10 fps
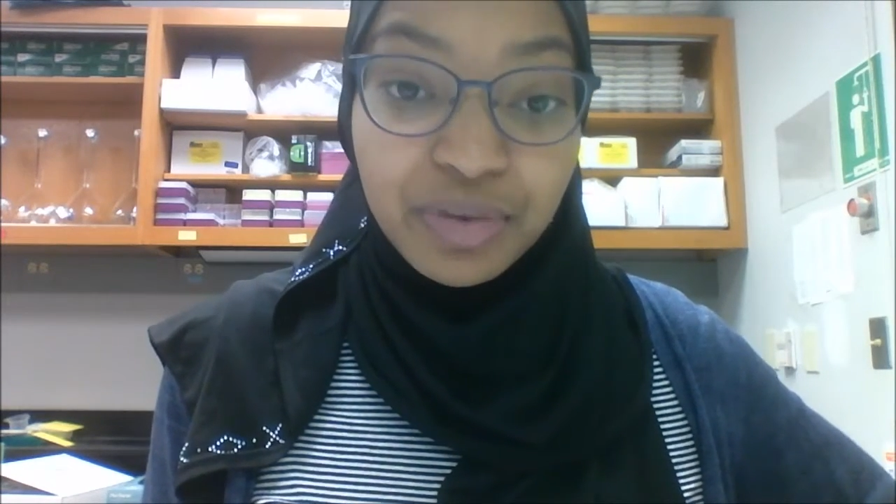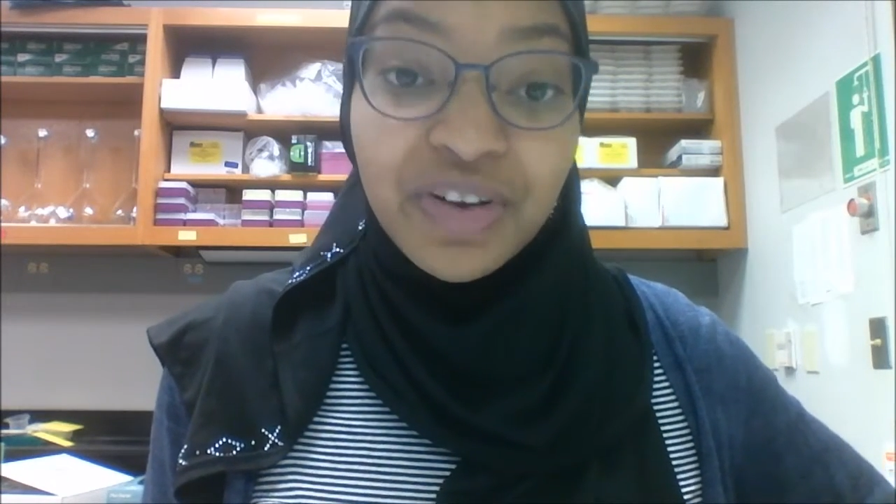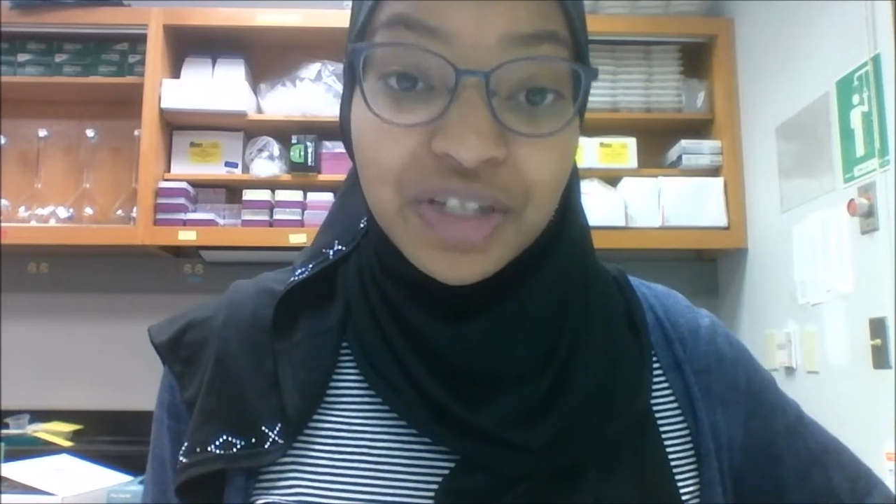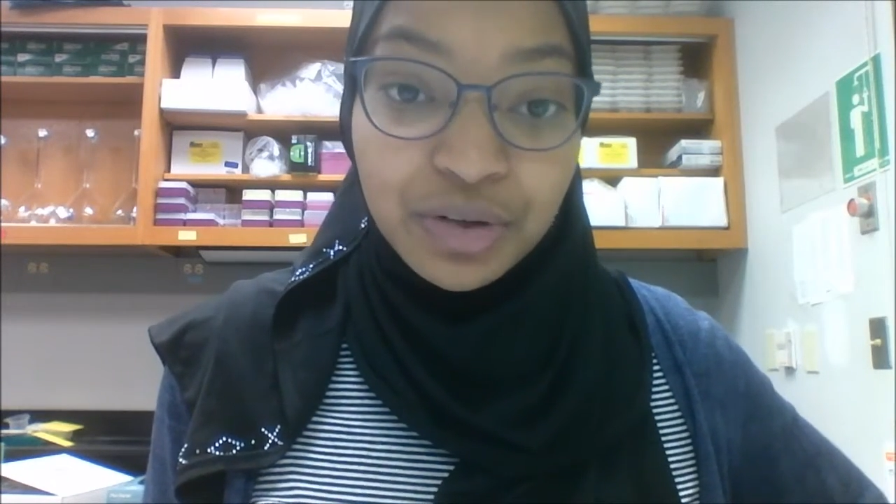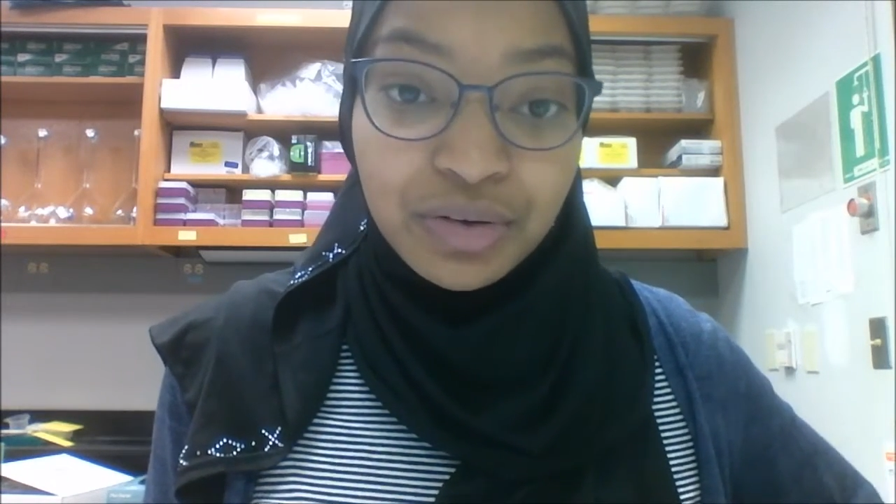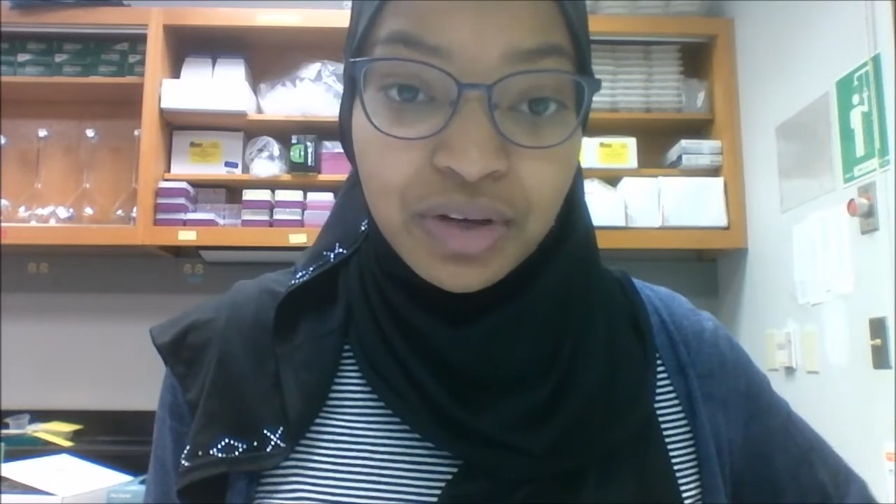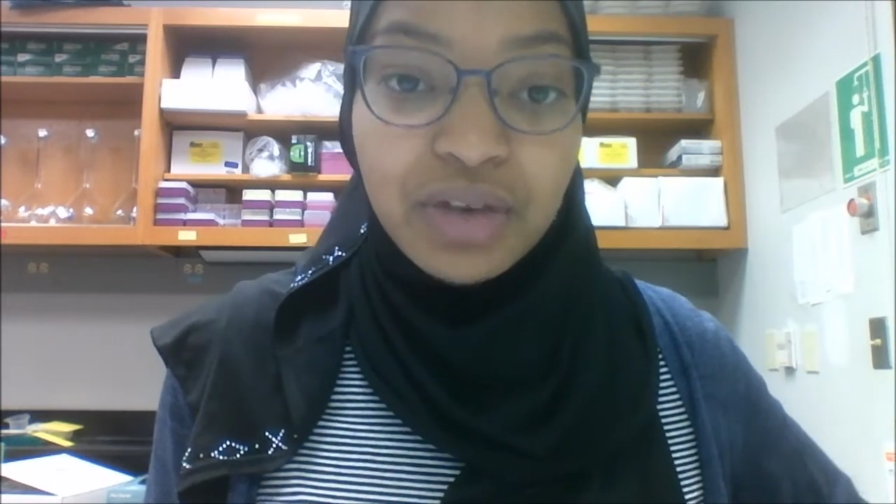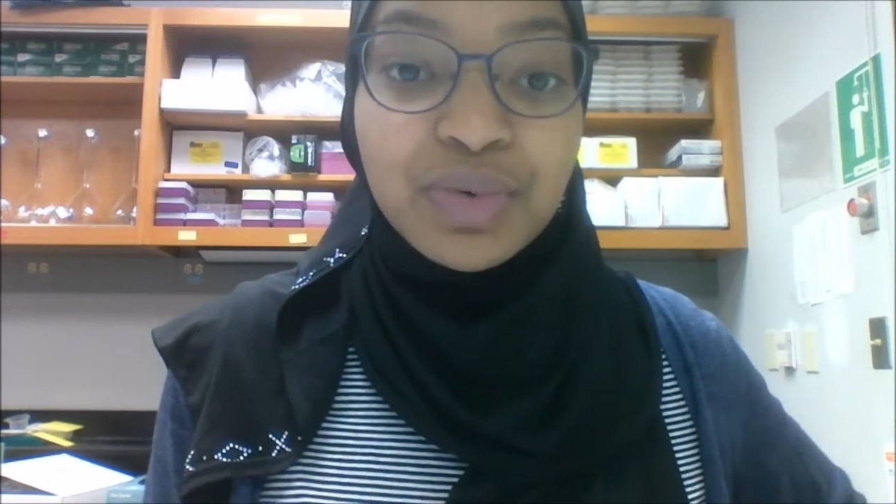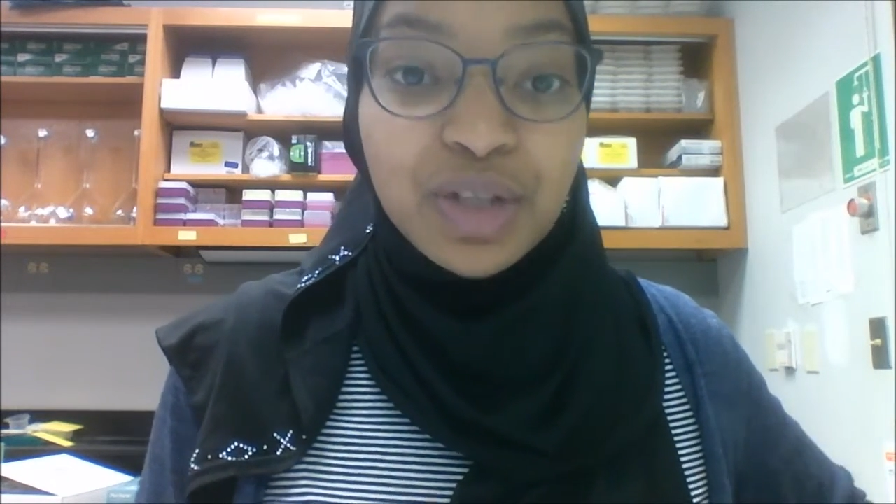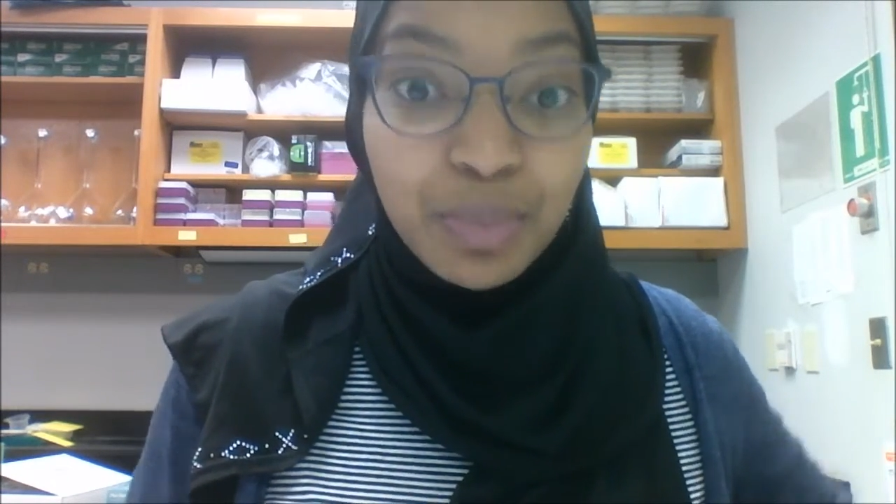He was
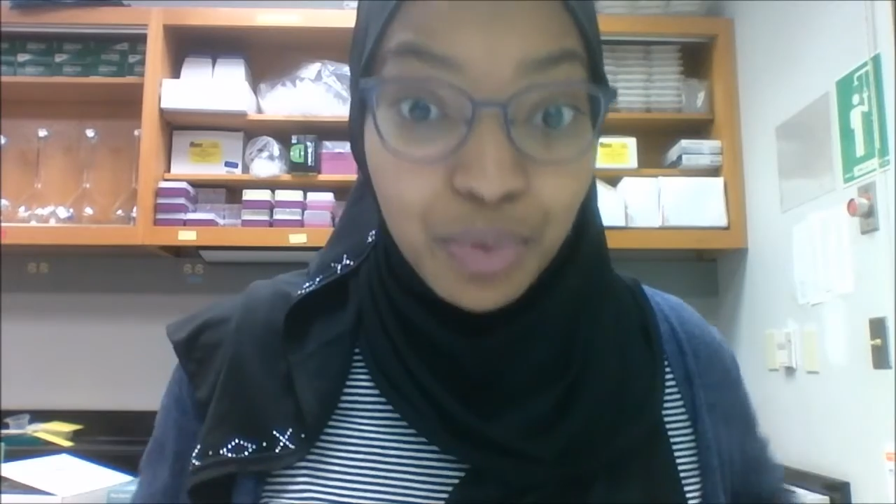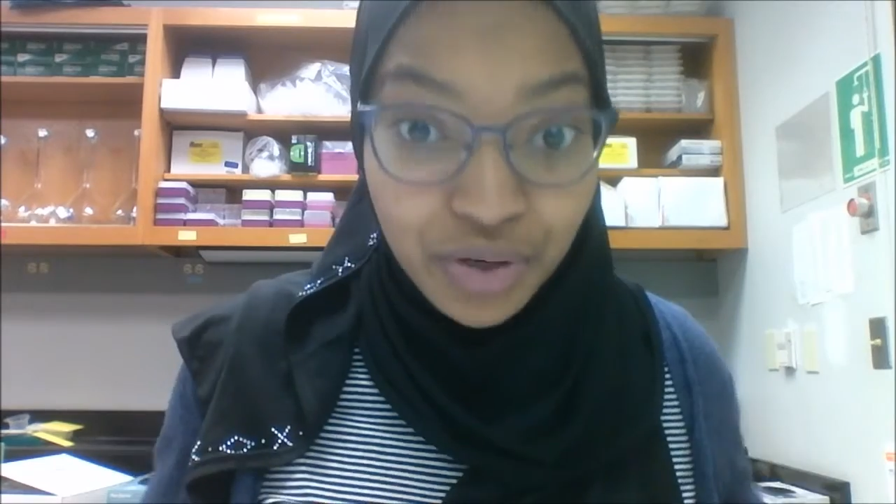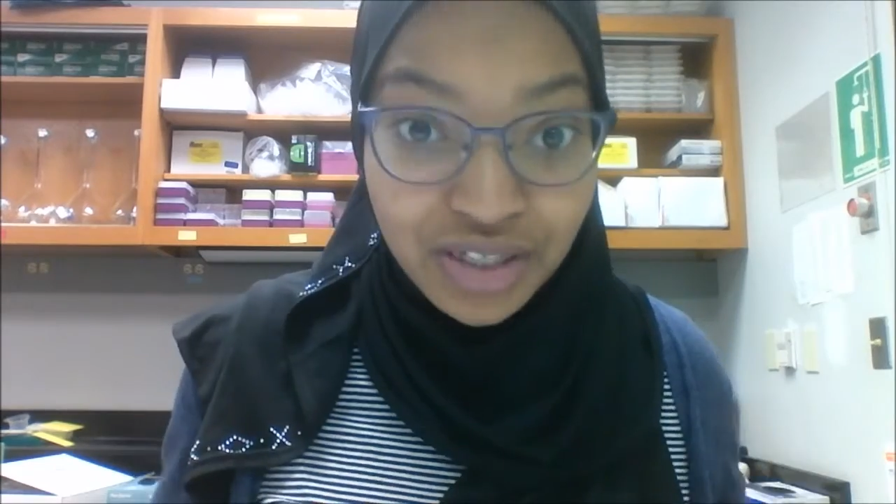appointed